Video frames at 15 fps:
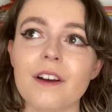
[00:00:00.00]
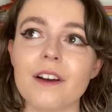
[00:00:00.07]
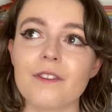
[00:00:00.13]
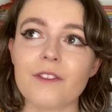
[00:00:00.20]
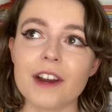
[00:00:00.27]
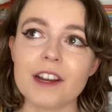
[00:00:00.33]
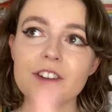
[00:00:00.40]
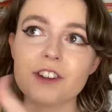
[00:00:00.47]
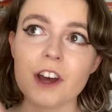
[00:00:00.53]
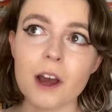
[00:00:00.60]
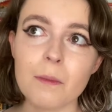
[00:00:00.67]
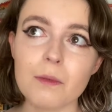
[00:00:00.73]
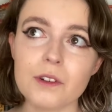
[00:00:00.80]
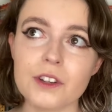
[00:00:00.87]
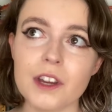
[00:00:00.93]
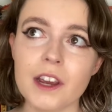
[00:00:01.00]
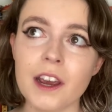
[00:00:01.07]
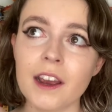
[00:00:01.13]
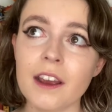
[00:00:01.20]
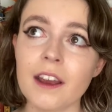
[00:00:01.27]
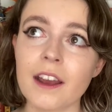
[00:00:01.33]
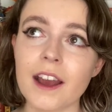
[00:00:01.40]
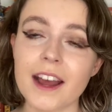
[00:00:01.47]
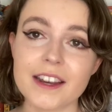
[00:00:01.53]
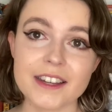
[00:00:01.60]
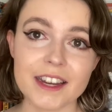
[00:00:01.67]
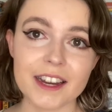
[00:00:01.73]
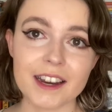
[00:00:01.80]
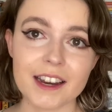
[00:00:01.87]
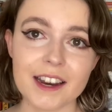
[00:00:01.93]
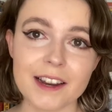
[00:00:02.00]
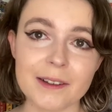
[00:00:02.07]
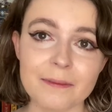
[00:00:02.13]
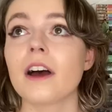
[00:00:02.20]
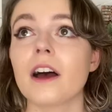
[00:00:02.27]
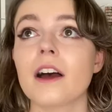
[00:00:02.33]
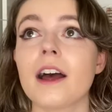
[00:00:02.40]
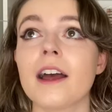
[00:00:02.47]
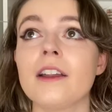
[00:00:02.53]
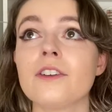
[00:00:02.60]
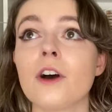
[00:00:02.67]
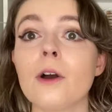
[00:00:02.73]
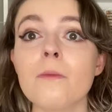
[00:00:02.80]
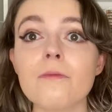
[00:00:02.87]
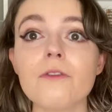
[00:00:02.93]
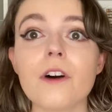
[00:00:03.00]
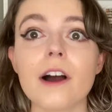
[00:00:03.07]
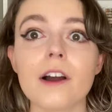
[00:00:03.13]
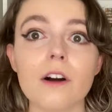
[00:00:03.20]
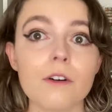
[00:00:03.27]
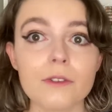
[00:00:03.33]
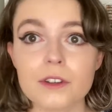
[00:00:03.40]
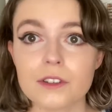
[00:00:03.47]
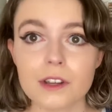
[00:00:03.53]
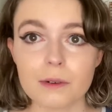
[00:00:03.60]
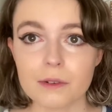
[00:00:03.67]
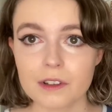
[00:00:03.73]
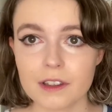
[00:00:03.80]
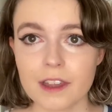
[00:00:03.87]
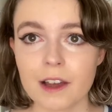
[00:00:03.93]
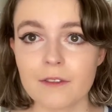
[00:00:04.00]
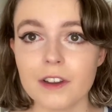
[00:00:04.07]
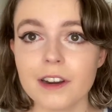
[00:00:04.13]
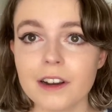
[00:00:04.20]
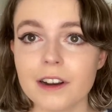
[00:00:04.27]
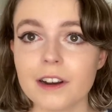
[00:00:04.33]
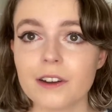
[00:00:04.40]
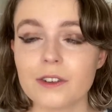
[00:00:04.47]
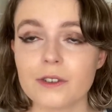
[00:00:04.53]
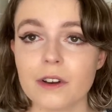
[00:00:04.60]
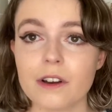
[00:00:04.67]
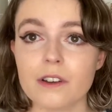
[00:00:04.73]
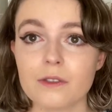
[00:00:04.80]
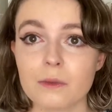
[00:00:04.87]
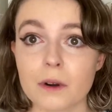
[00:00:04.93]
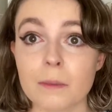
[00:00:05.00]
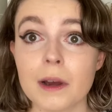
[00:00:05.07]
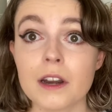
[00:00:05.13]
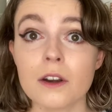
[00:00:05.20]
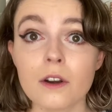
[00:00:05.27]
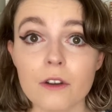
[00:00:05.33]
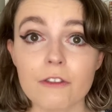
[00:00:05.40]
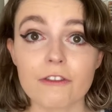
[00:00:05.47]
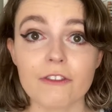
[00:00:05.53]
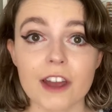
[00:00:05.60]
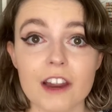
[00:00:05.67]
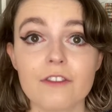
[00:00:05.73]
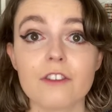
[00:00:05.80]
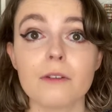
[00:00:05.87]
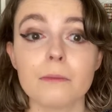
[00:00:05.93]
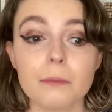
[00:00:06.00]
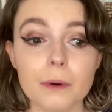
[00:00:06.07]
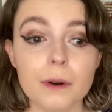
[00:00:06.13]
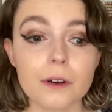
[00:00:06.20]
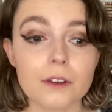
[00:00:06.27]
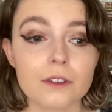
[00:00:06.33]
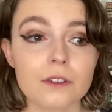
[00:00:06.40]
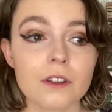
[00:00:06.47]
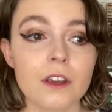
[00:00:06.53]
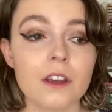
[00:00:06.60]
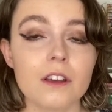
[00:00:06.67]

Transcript: reinterpreting Antigone. And Home Fire obviously was in that video, so it's one of my new favourite books.